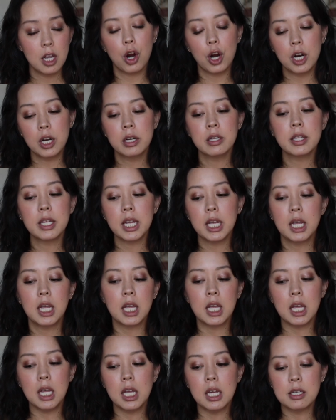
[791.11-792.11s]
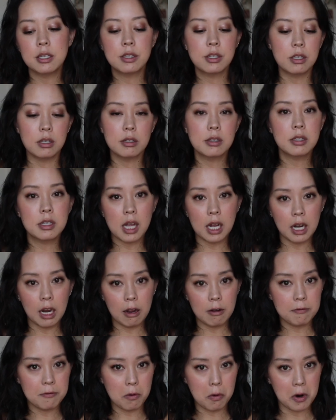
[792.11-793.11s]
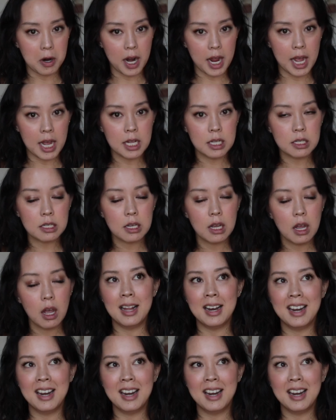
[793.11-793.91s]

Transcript: Currently, he is still studying for it,